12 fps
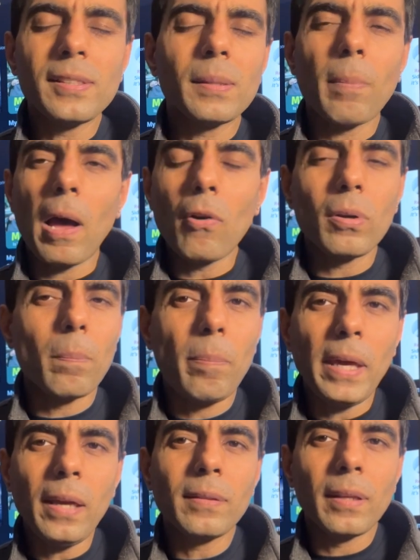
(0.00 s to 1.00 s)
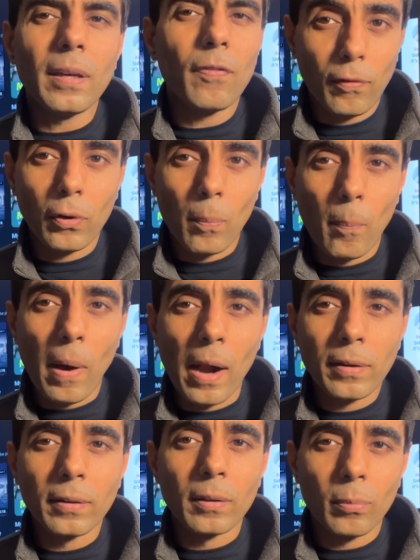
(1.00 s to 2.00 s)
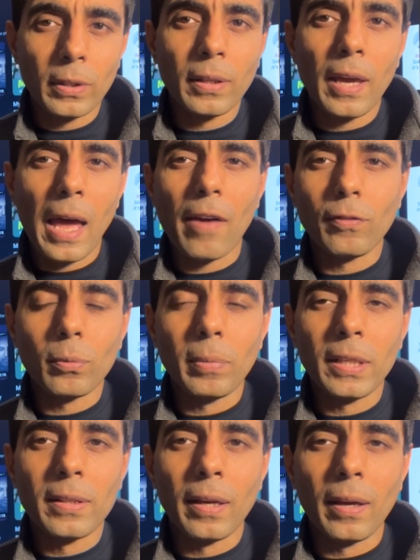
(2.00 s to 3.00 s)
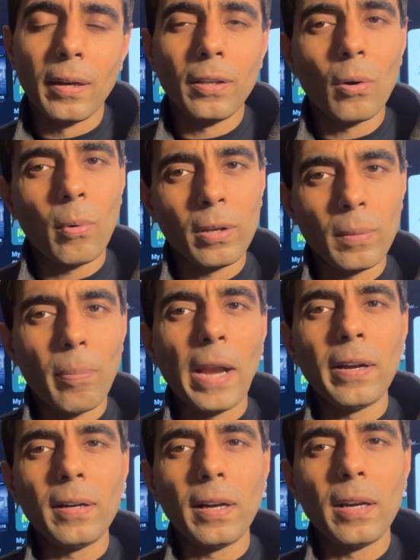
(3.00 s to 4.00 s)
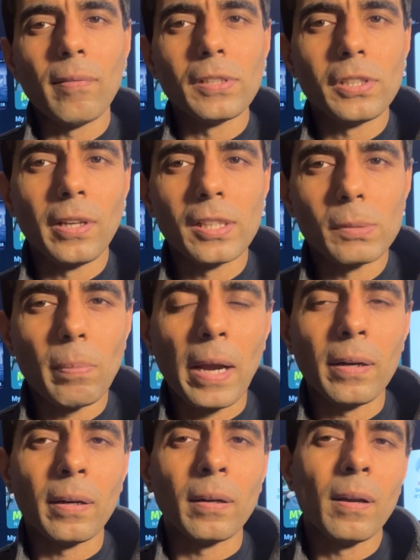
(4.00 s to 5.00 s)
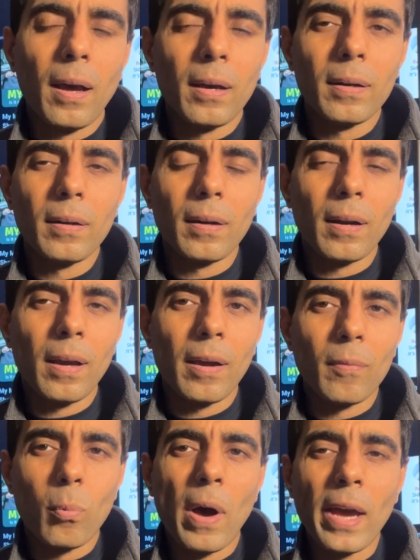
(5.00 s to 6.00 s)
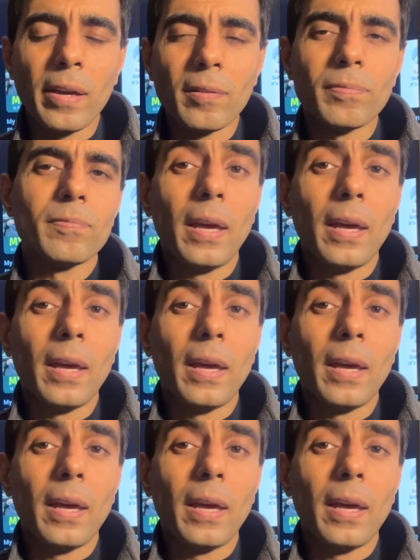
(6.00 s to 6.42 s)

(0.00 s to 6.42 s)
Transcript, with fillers: It's about being there for your partner when they have to be there. You know, one of the pregnant lady when she gets pregnant, her uh, wife